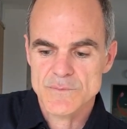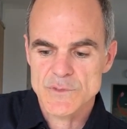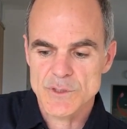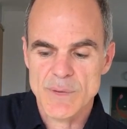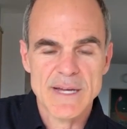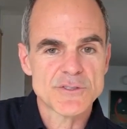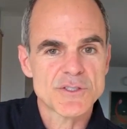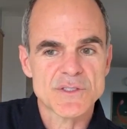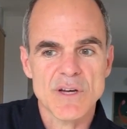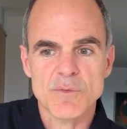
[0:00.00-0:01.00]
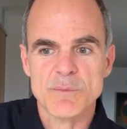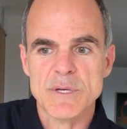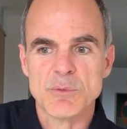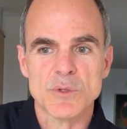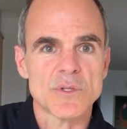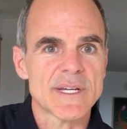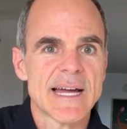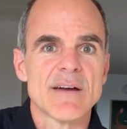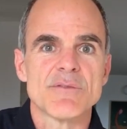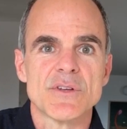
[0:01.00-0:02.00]
Surround yourself with people who look
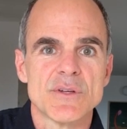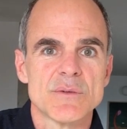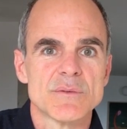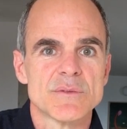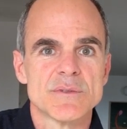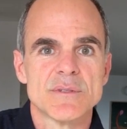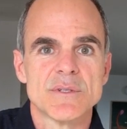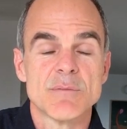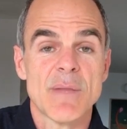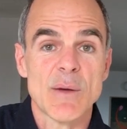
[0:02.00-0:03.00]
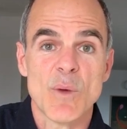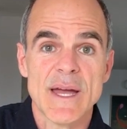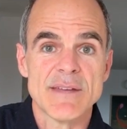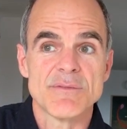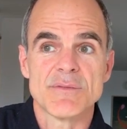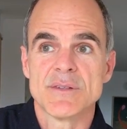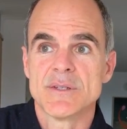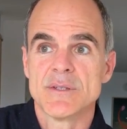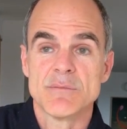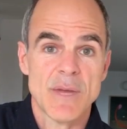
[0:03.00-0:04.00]
out for you. My wife,
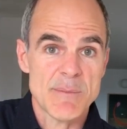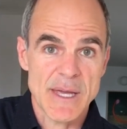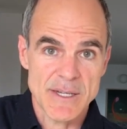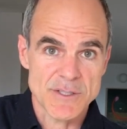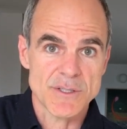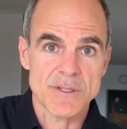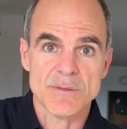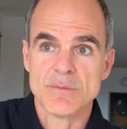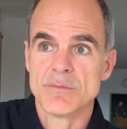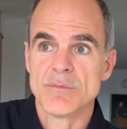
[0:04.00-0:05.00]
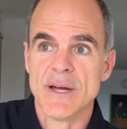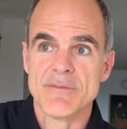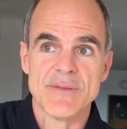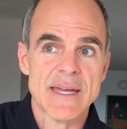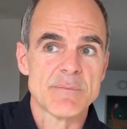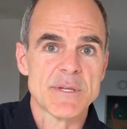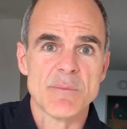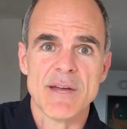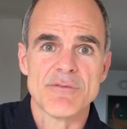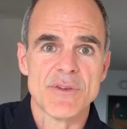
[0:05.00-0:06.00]
my manager, my family,
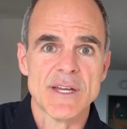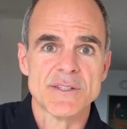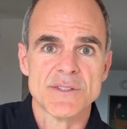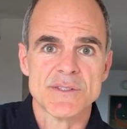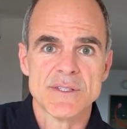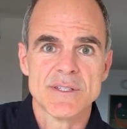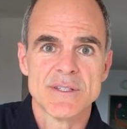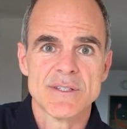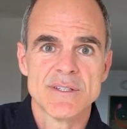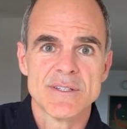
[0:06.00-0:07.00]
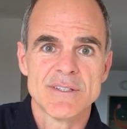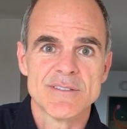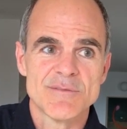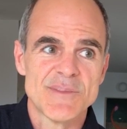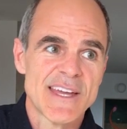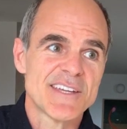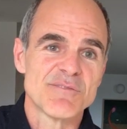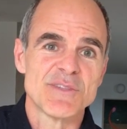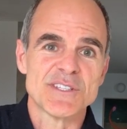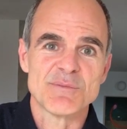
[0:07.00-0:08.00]
my friends, they
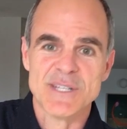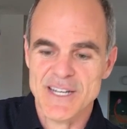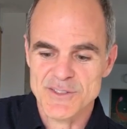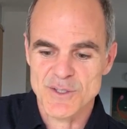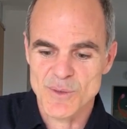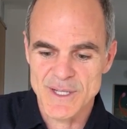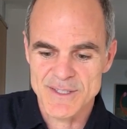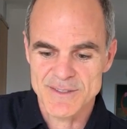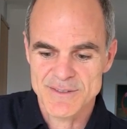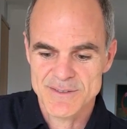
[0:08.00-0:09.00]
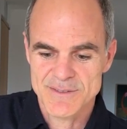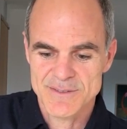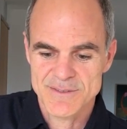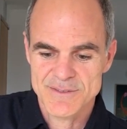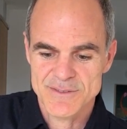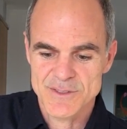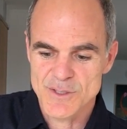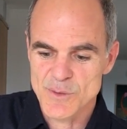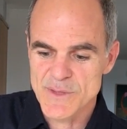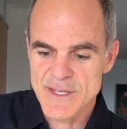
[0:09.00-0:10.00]
convinced me not to quit. You
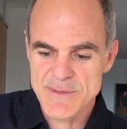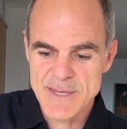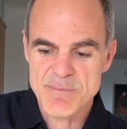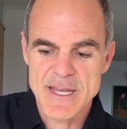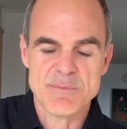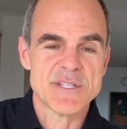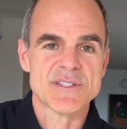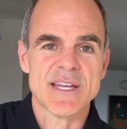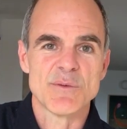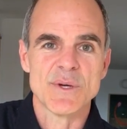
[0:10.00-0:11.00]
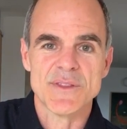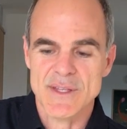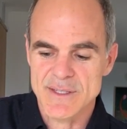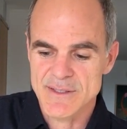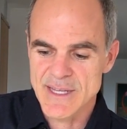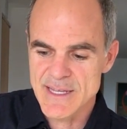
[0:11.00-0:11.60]
know, they made me stay with it.